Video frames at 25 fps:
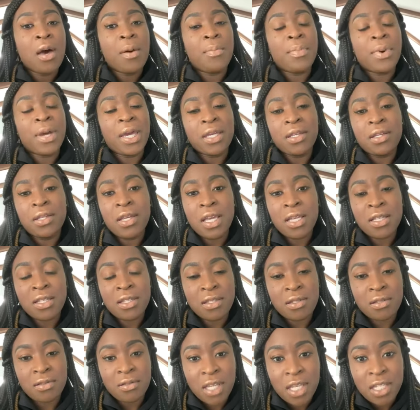but
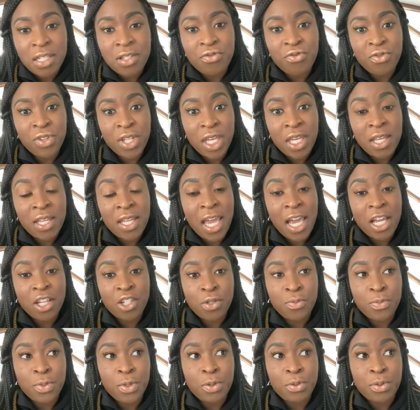it's really an
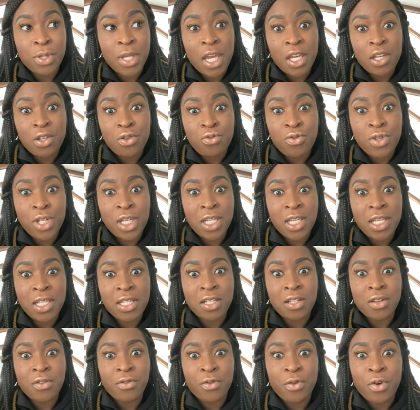attribute that you really need
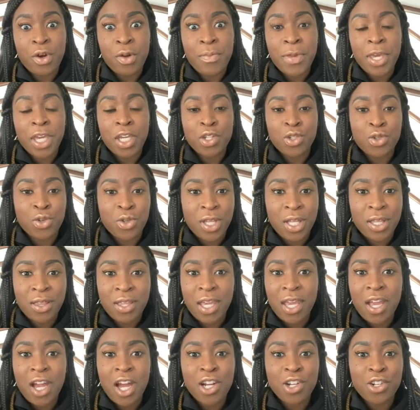to look for, and making sure that
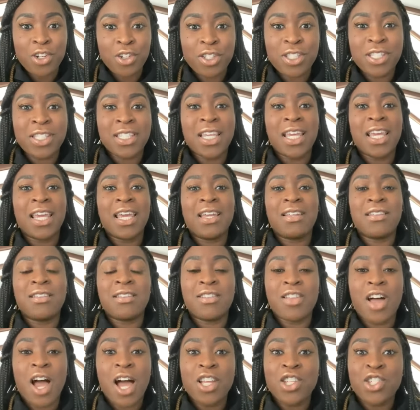they
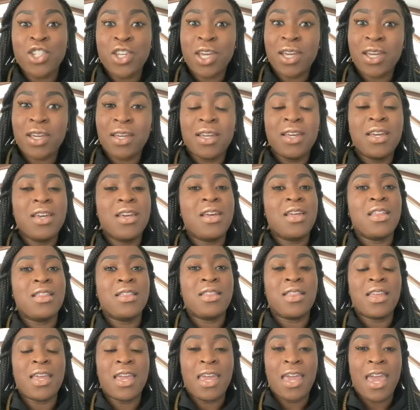understand logic,
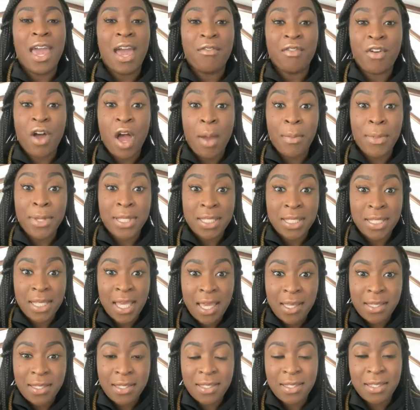they have common
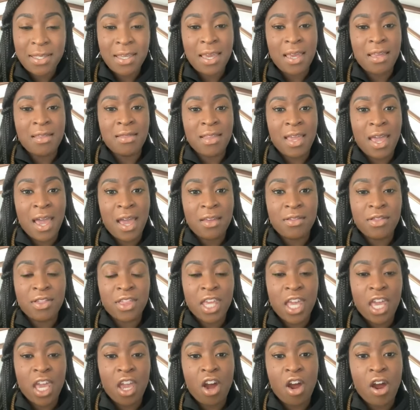sense, and that
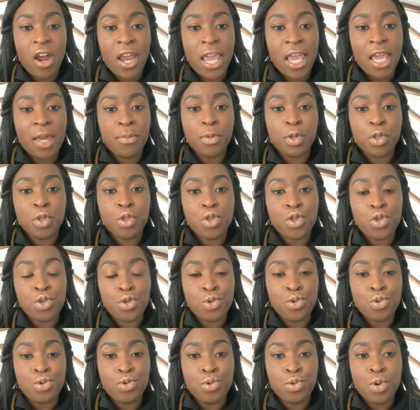they are able
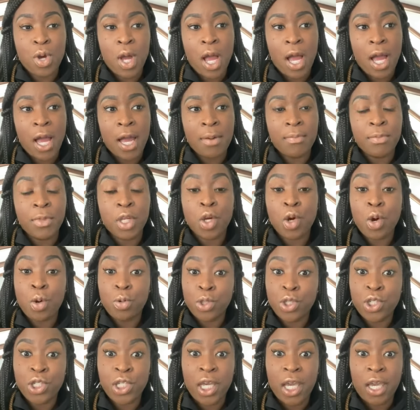to
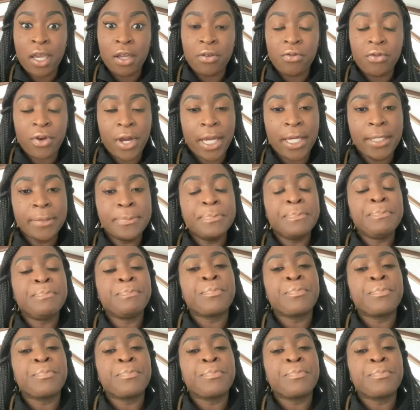negotiate, right?